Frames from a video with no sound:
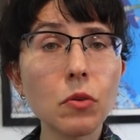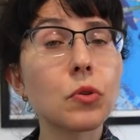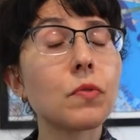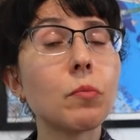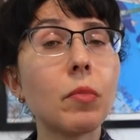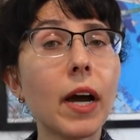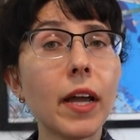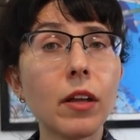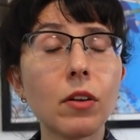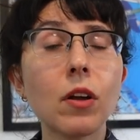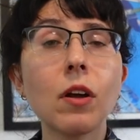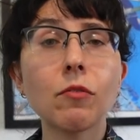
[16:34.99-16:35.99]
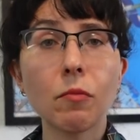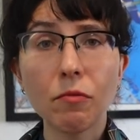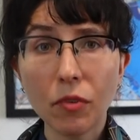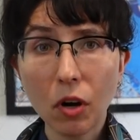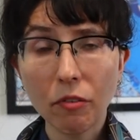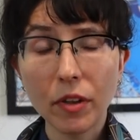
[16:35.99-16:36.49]
So if you buy it from
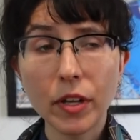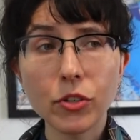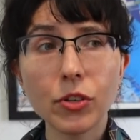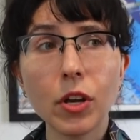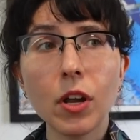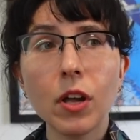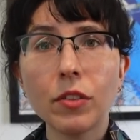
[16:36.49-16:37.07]
Farfetch,